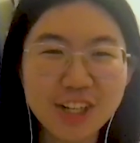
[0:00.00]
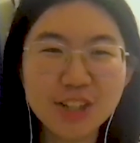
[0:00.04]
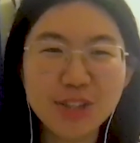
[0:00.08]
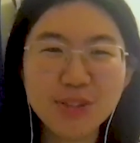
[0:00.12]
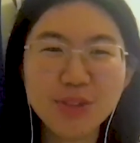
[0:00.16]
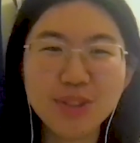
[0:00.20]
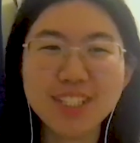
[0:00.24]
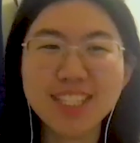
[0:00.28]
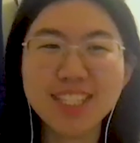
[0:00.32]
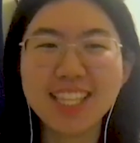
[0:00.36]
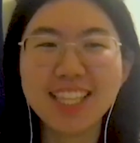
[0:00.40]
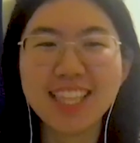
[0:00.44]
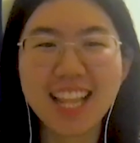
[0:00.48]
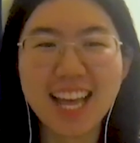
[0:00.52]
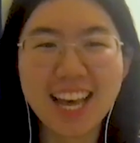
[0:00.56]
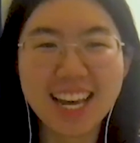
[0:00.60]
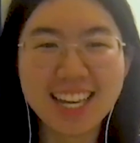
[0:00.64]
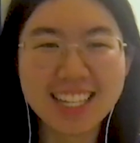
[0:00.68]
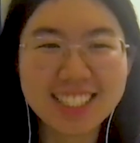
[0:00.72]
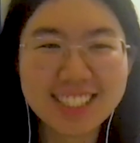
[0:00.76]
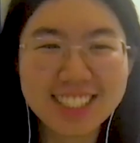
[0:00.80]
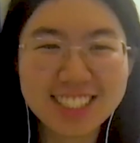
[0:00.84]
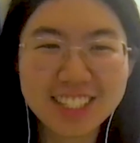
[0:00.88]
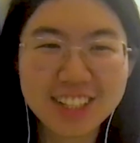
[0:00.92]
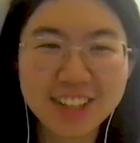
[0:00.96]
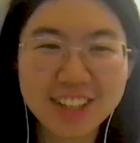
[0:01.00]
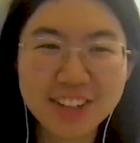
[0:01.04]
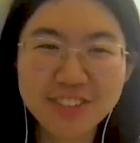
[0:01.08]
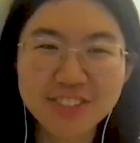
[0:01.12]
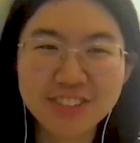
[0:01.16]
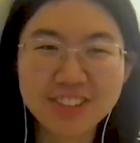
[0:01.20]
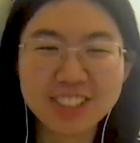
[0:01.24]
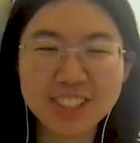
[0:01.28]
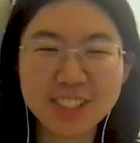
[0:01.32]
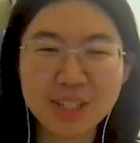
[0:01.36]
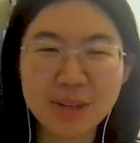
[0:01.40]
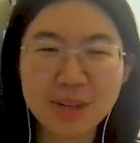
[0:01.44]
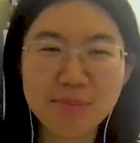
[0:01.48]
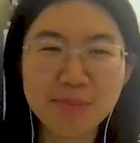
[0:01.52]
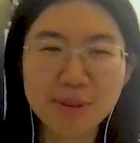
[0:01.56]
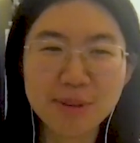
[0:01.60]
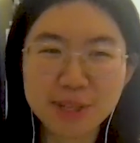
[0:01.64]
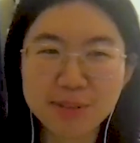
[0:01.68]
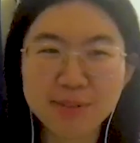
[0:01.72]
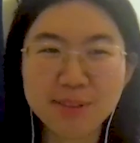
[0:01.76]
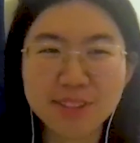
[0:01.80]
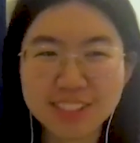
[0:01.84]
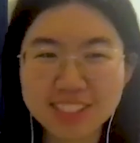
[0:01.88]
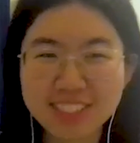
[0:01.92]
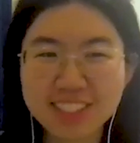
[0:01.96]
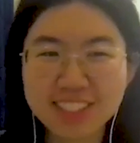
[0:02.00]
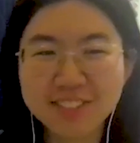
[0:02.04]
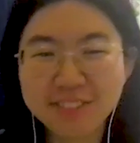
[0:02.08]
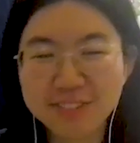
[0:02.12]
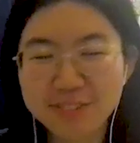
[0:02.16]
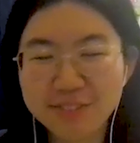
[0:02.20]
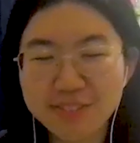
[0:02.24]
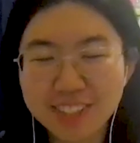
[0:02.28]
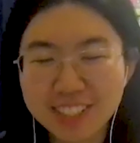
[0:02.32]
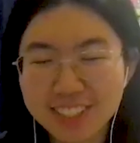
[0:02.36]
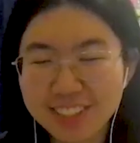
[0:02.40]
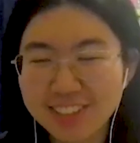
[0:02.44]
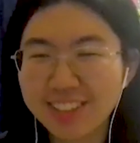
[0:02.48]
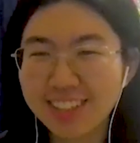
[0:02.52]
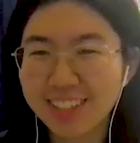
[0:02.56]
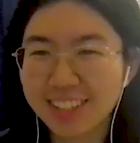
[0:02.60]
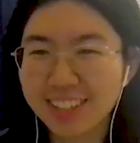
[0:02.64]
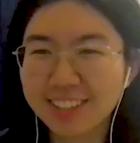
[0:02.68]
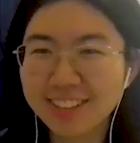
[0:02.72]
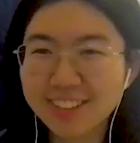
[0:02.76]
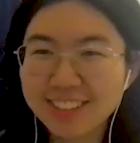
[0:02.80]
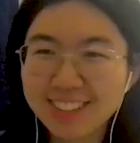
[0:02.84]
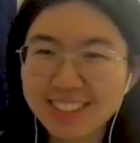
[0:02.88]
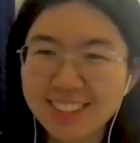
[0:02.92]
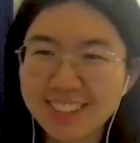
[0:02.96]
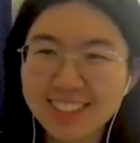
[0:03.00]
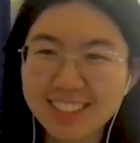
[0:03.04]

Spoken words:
read less for the purpose of mental health.